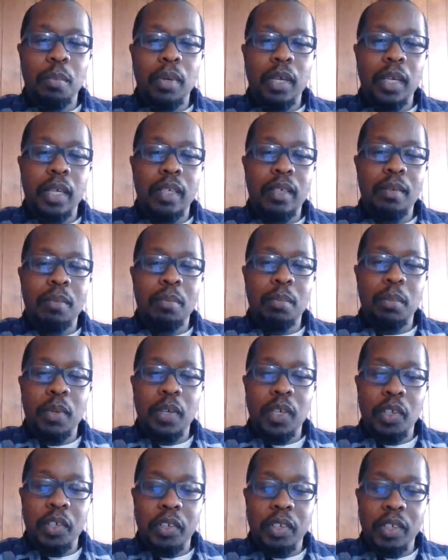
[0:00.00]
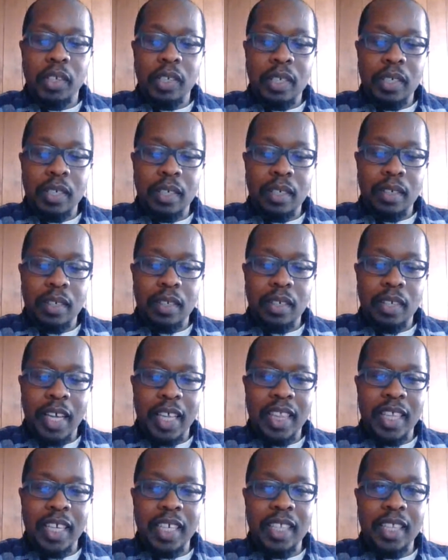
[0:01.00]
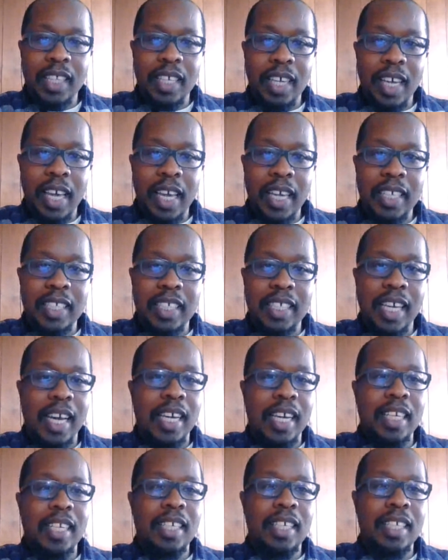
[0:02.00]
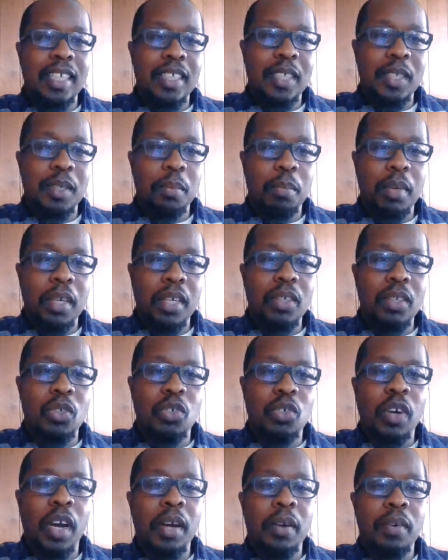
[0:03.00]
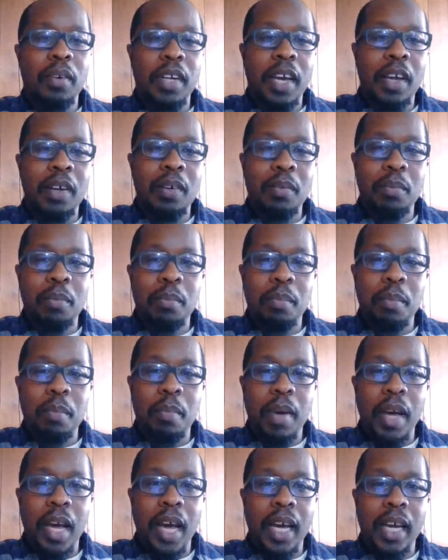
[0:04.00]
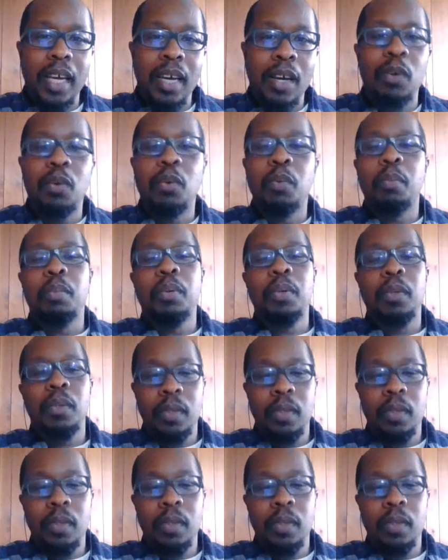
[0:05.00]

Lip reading: but I think the anxiety is a bit drowned out by hope.